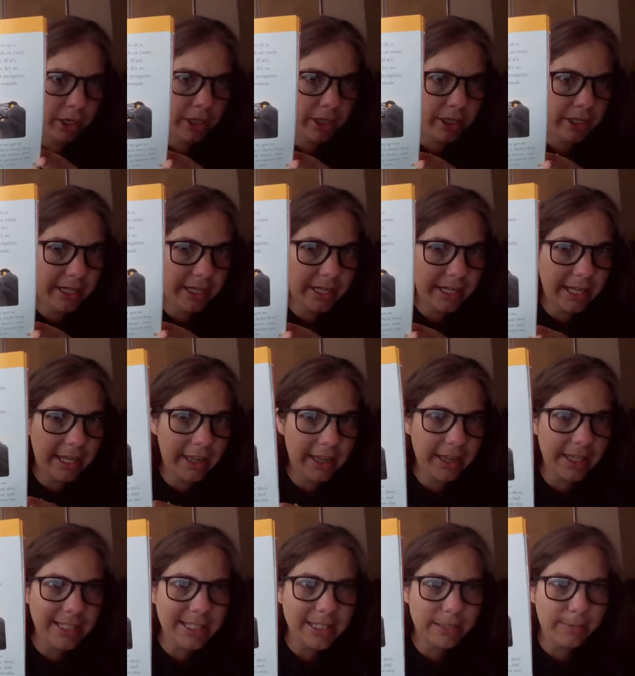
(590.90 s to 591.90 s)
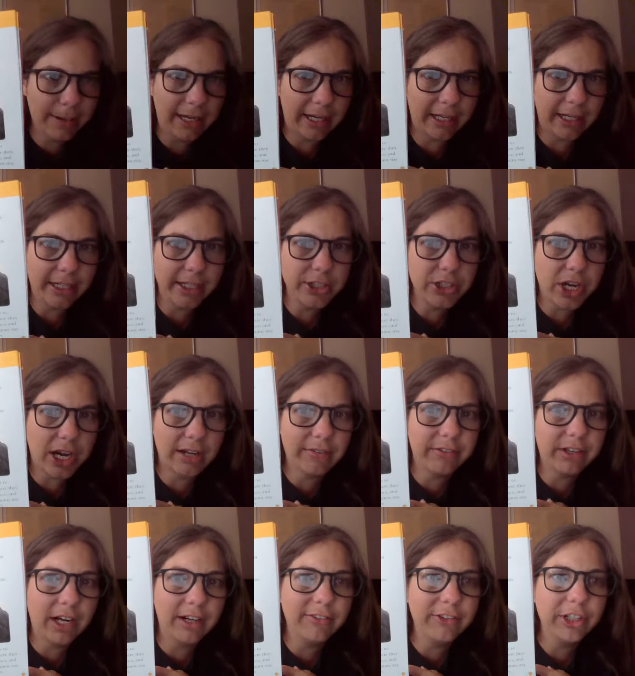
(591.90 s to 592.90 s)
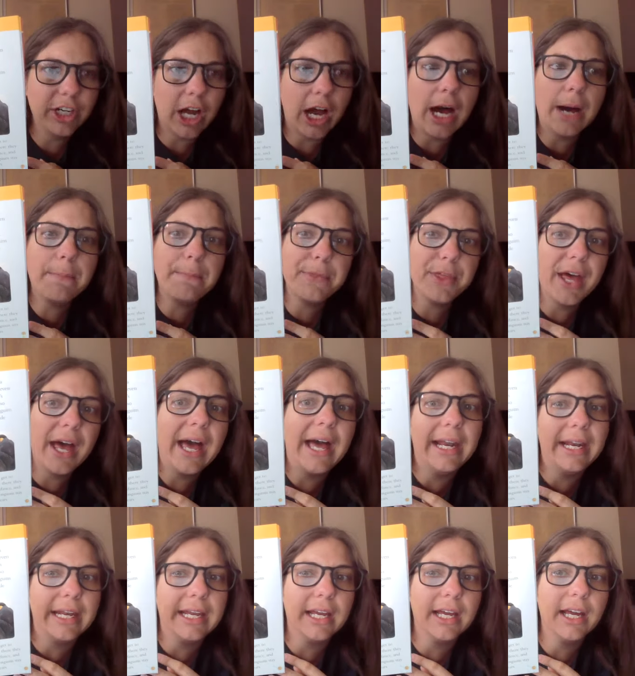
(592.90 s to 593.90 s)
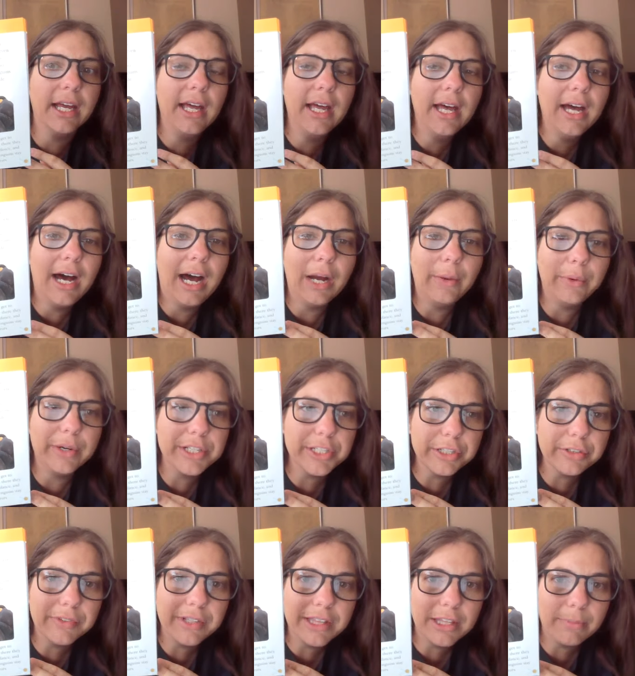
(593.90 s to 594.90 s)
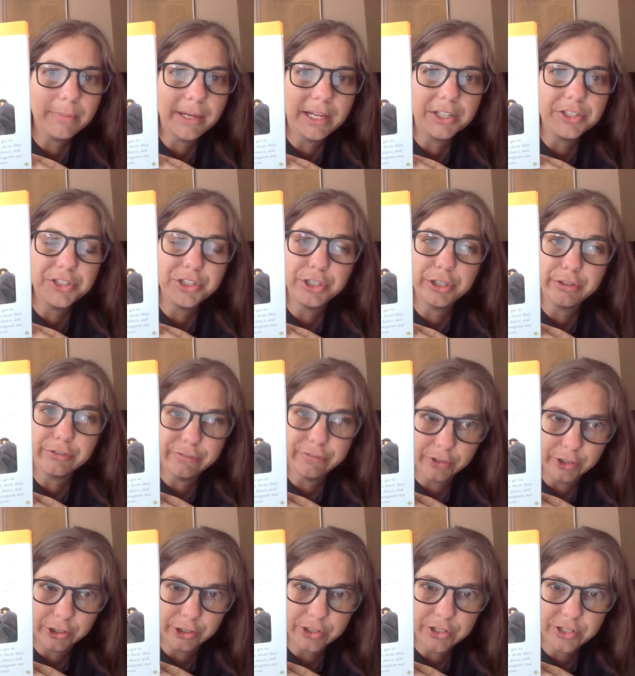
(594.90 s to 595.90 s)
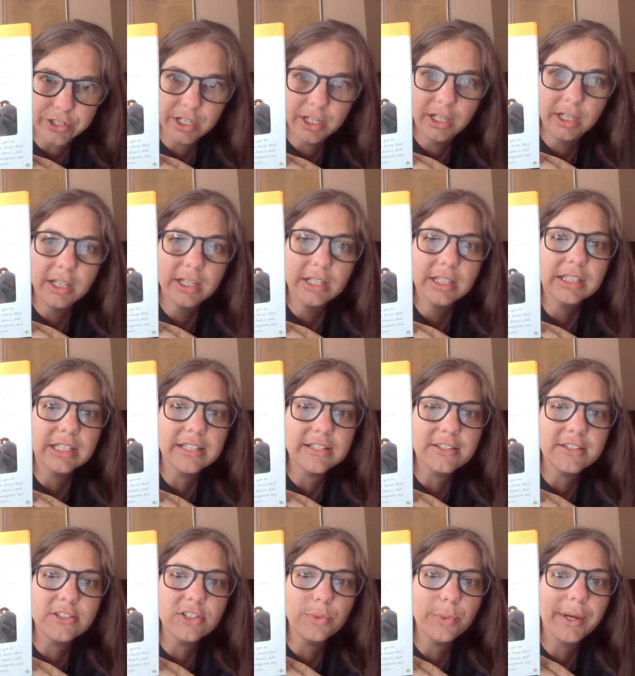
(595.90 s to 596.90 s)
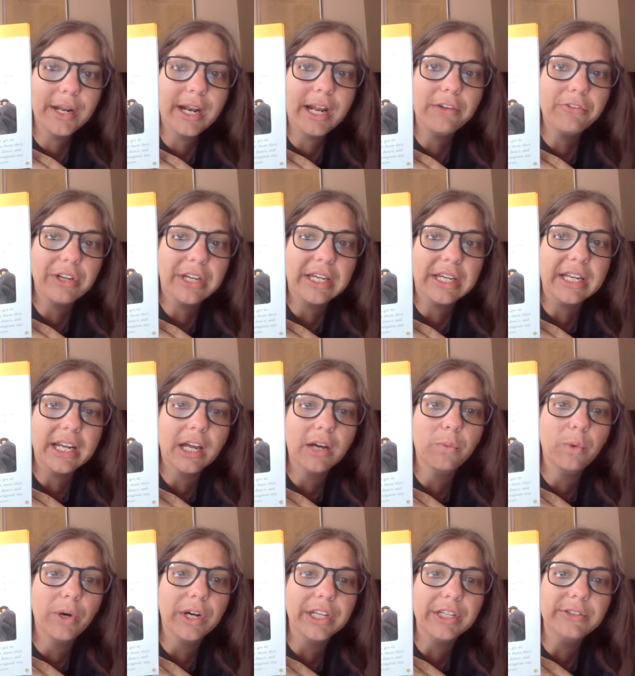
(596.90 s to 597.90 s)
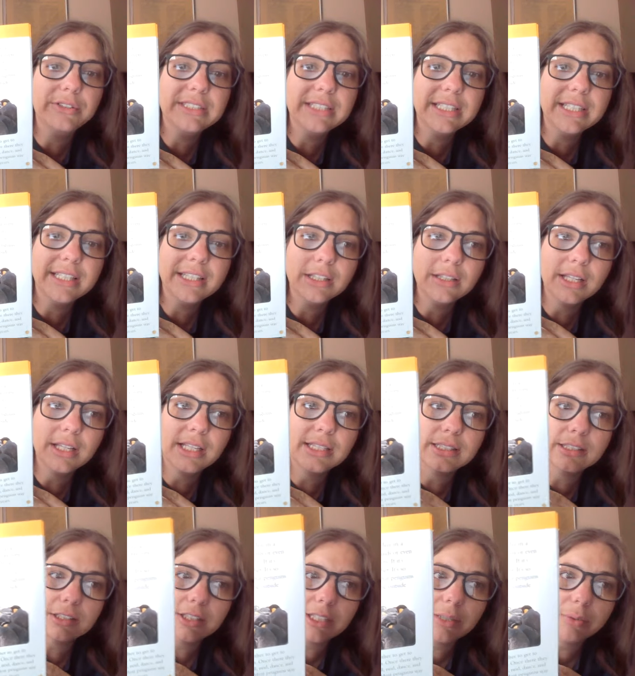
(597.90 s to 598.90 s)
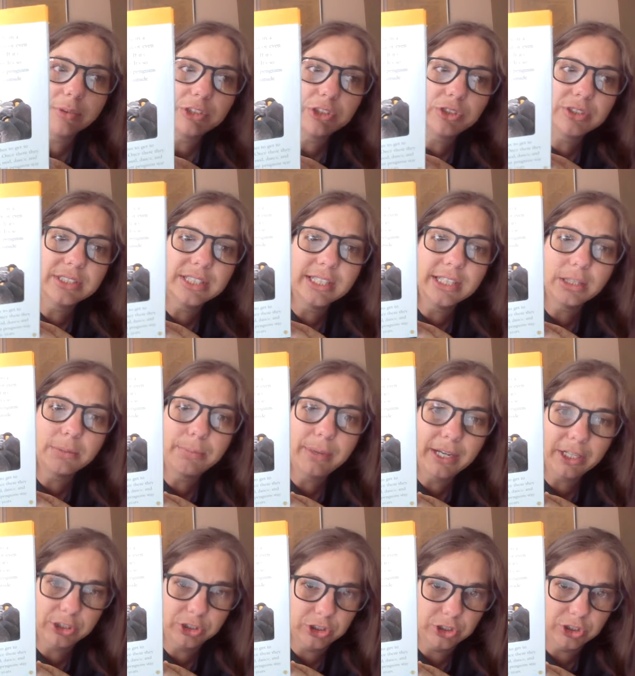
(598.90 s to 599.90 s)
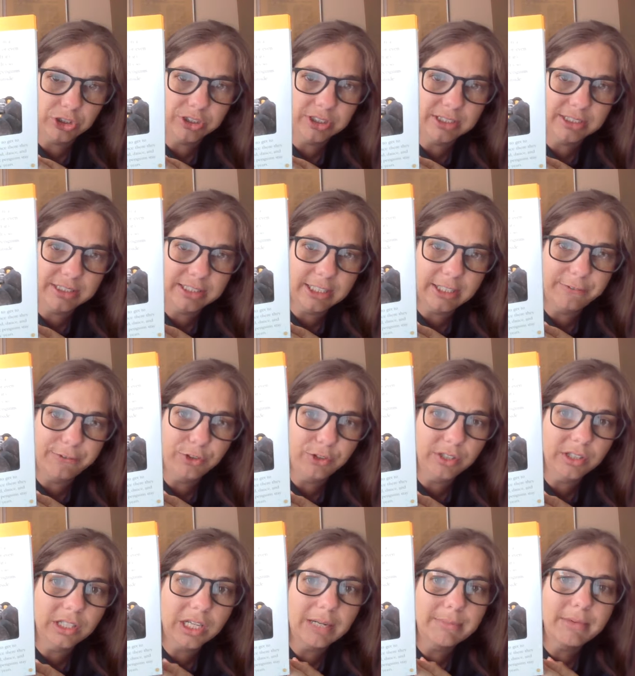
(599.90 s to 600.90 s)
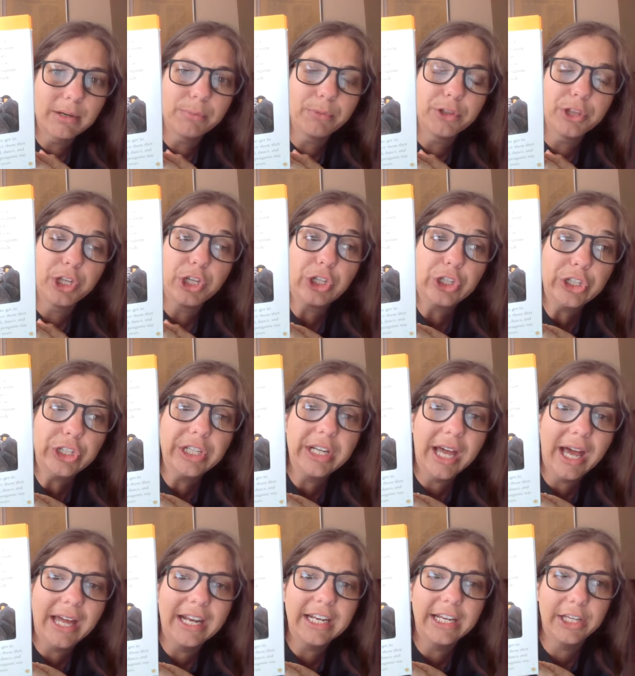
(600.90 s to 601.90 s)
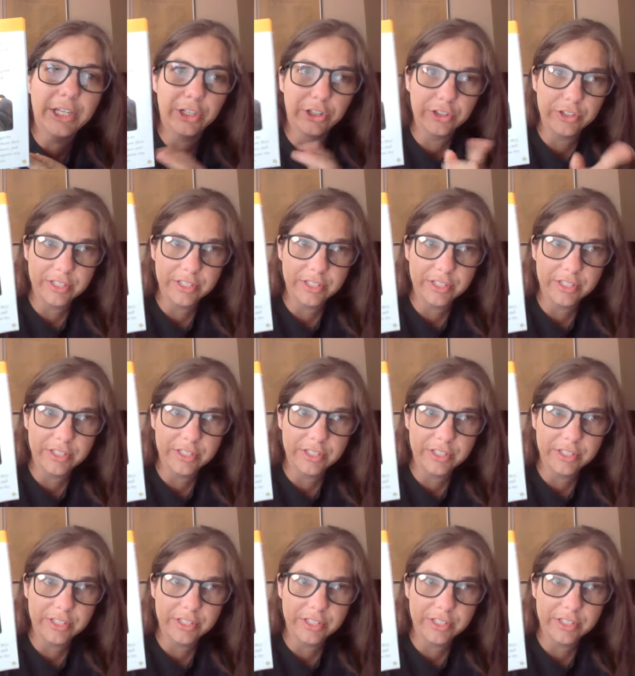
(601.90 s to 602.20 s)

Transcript: On this page, I've covered up the heading. I want to read the page to you first. Listen to what I read and what you see and look at what you see in the pictures to see if you can come up with a good heading